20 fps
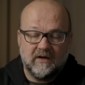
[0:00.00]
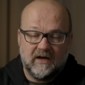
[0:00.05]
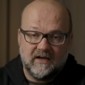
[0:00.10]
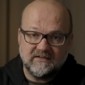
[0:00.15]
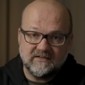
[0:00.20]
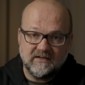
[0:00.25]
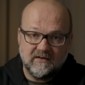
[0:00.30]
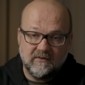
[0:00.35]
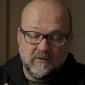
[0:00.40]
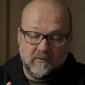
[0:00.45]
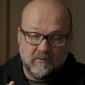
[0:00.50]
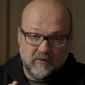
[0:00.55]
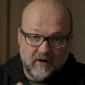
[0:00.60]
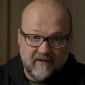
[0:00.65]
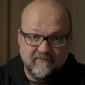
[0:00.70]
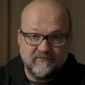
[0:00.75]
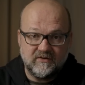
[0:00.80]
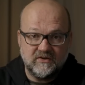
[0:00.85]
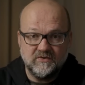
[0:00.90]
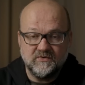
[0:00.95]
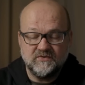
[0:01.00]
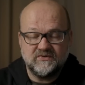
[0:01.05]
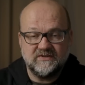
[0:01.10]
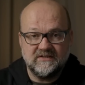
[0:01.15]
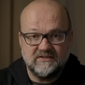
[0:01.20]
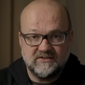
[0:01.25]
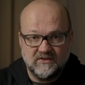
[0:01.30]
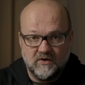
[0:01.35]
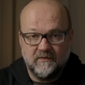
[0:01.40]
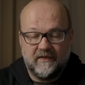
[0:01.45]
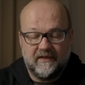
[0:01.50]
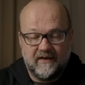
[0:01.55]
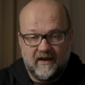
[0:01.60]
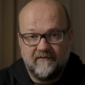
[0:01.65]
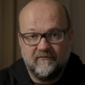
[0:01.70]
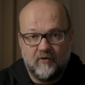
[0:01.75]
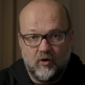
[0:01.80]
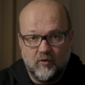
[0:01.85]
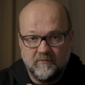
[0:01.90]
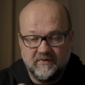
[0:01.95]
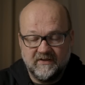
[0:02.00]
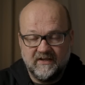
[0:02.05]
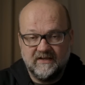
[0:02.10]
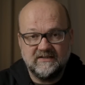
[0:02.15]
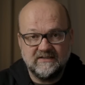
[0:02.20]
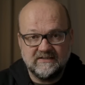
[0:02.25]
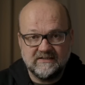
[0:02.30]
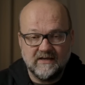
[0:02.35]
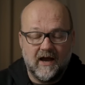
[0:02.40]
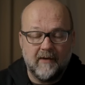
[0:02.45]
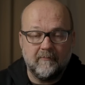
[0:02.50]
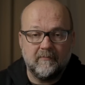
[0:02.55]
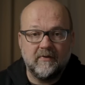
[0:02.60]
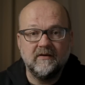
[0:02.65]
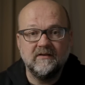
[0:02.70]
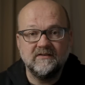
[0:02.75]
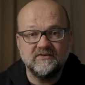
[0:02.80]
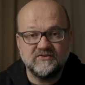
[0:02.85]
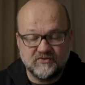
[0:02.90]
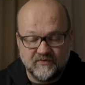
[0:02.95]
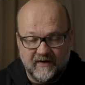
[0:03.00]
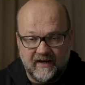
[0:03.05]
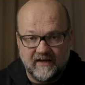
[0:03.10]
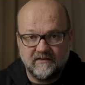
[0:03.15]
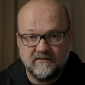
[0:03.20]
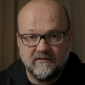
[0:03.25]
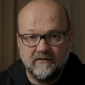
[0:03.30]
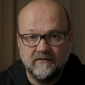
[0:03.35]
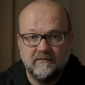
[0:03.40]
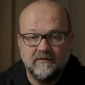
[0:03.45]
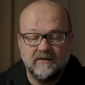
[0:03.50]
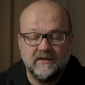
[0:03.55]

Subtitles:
But what I've used it so that I've opened it up straight